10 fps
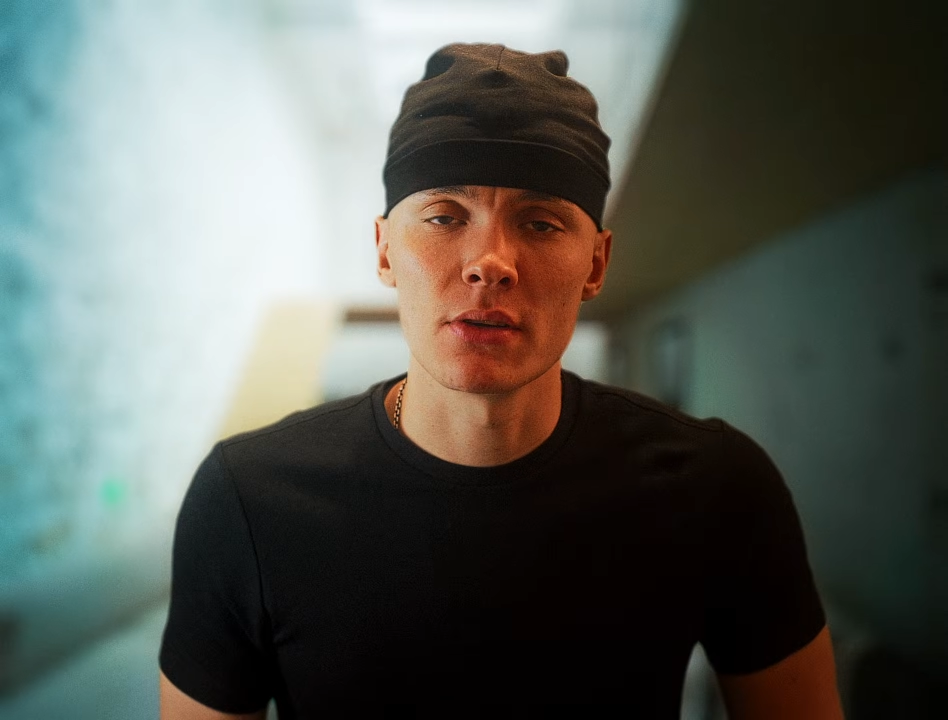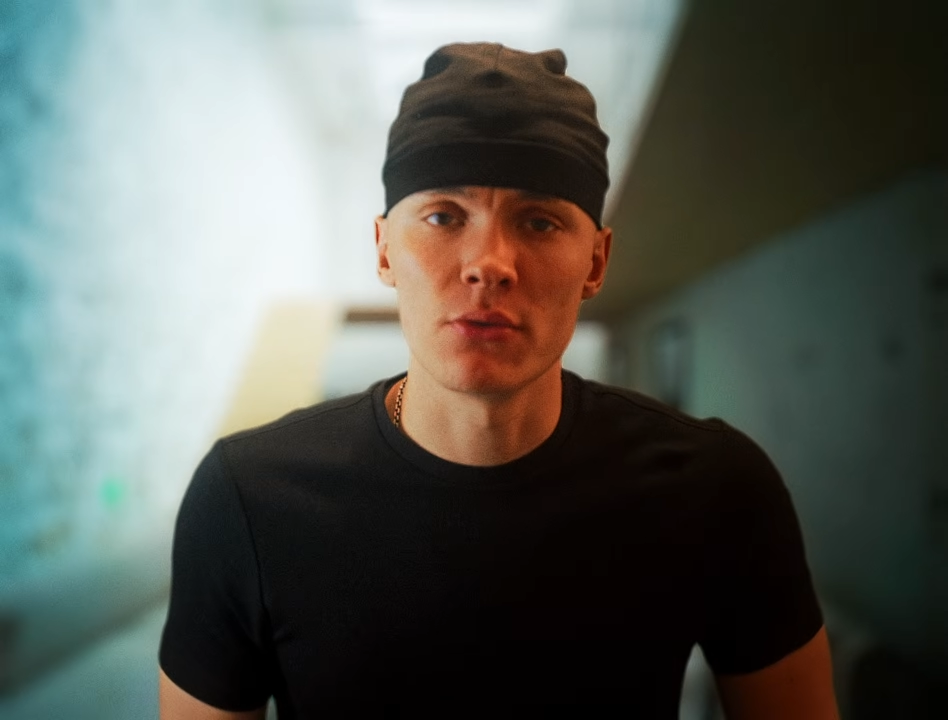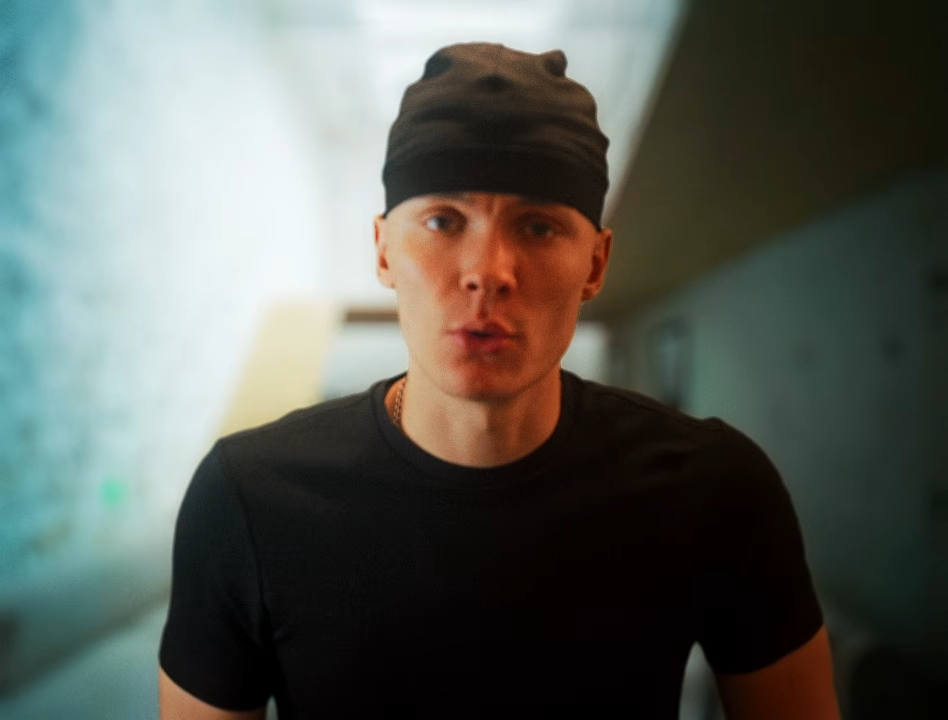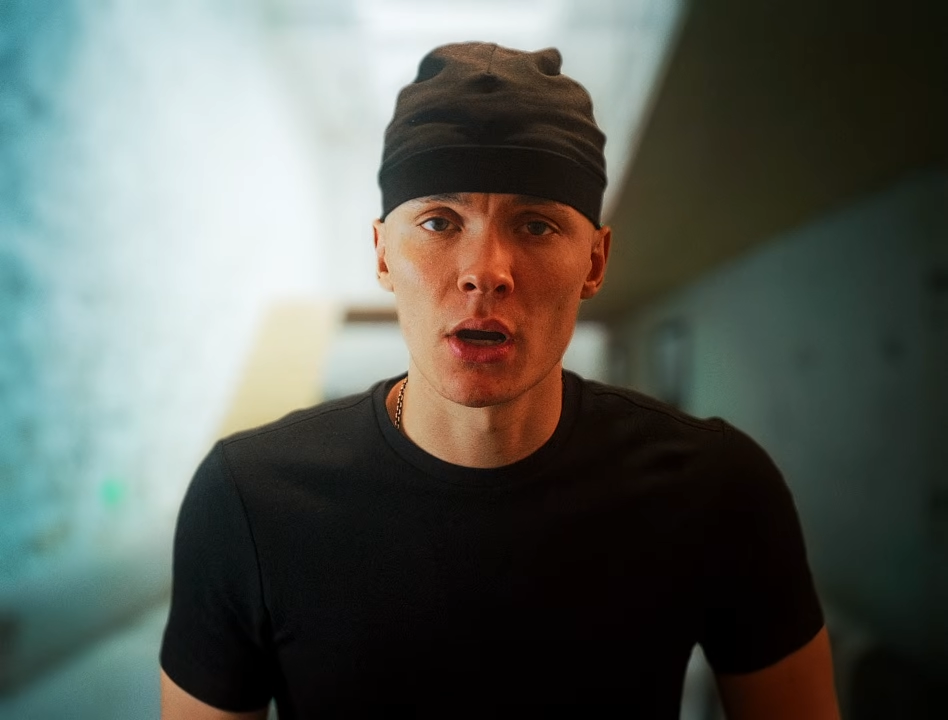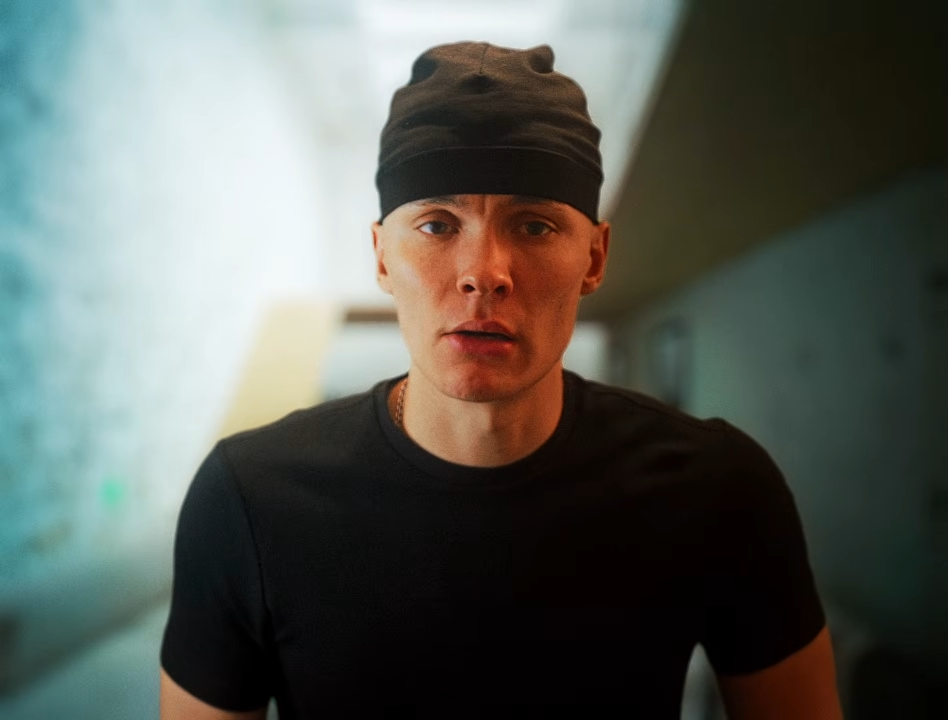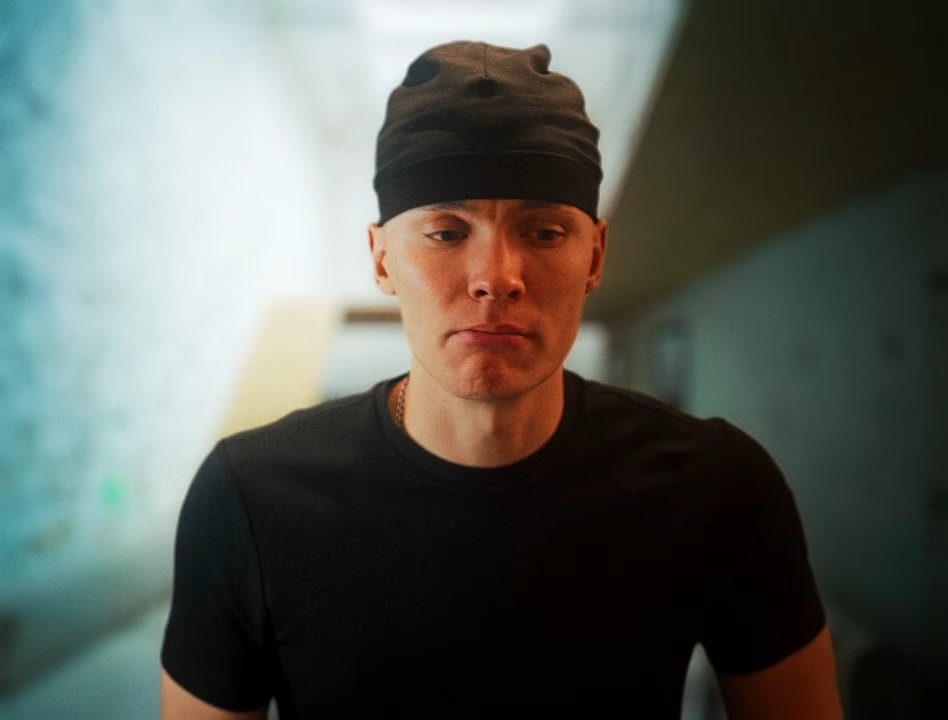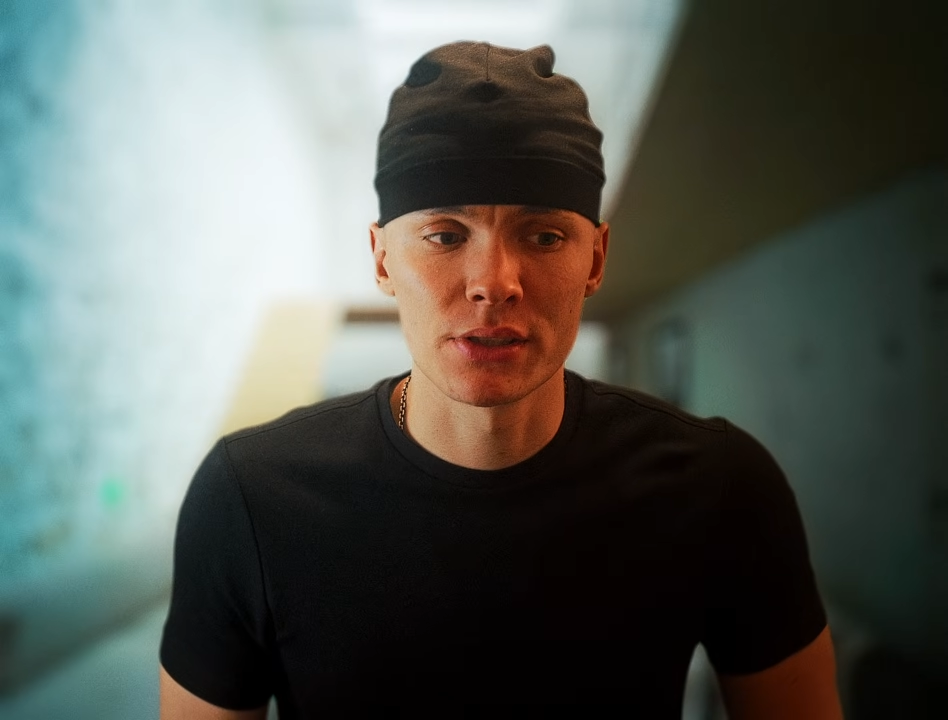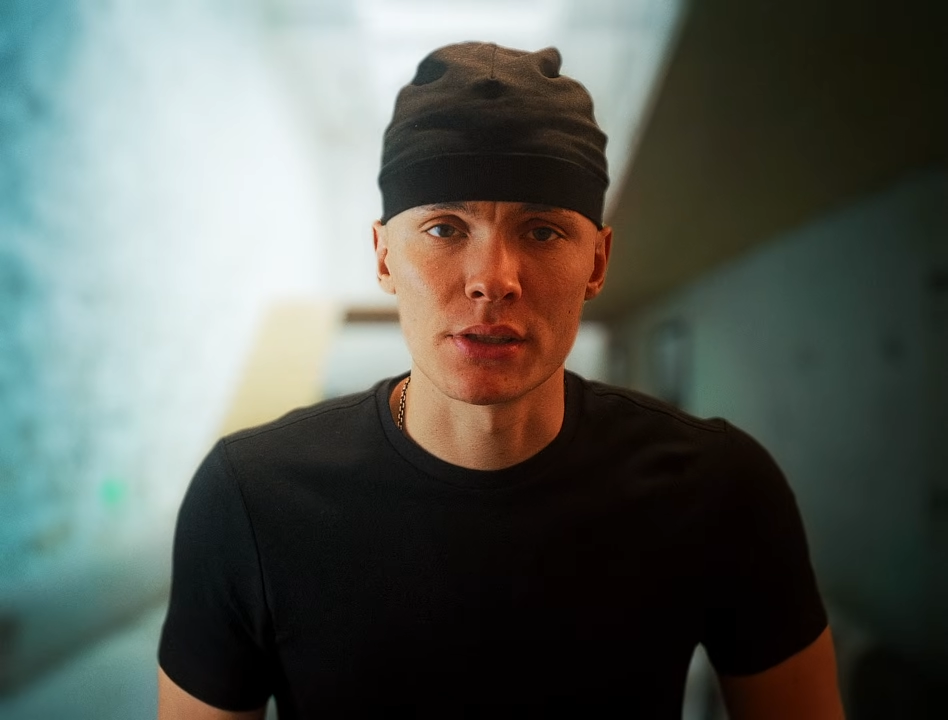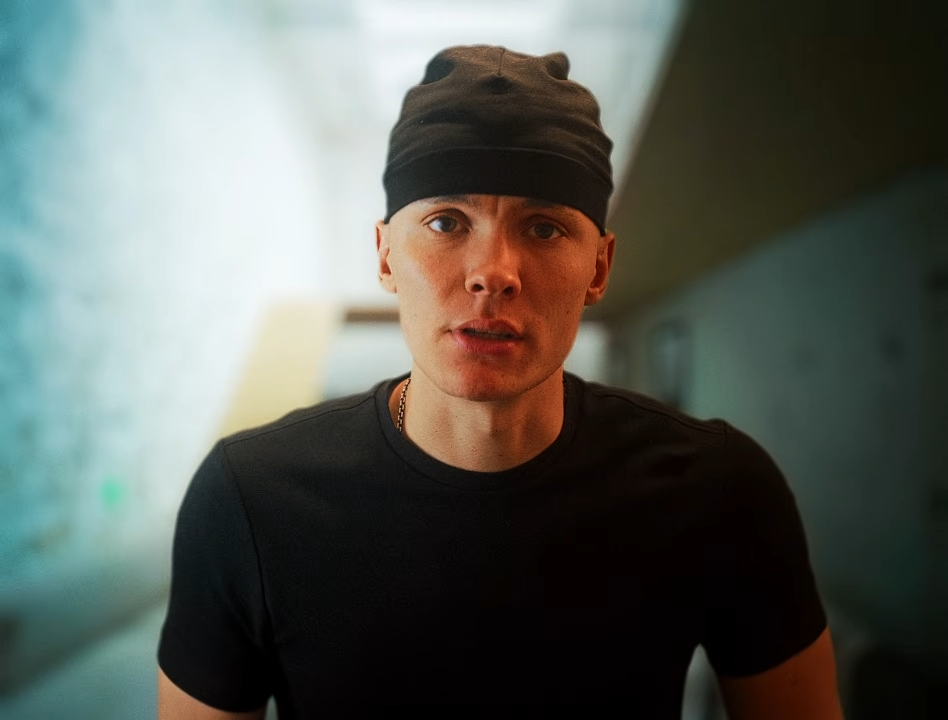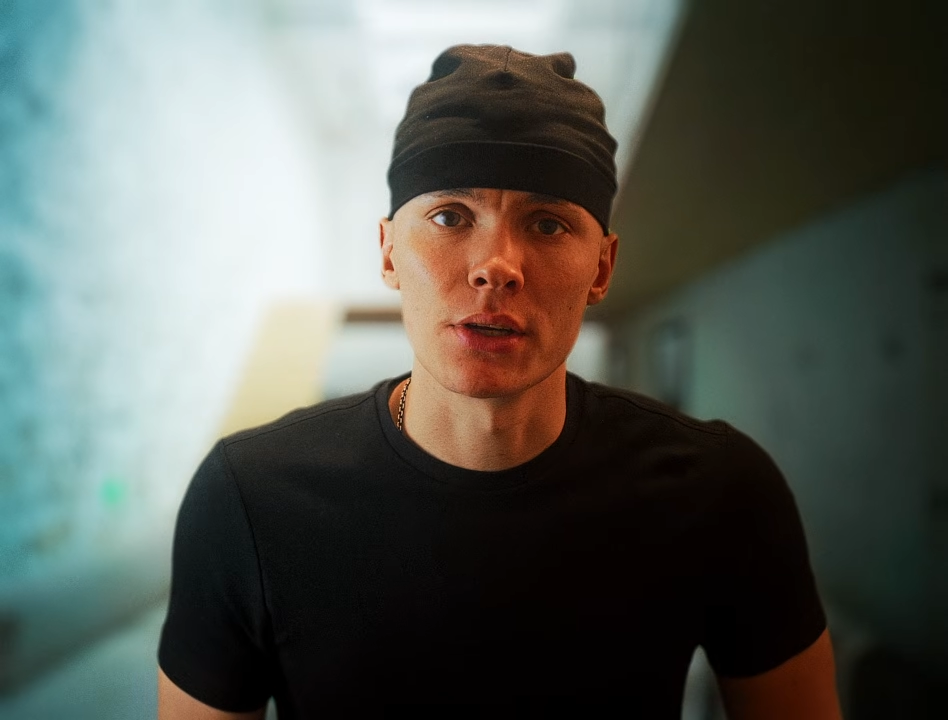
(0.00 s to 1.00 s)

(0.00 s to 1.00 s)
if you are still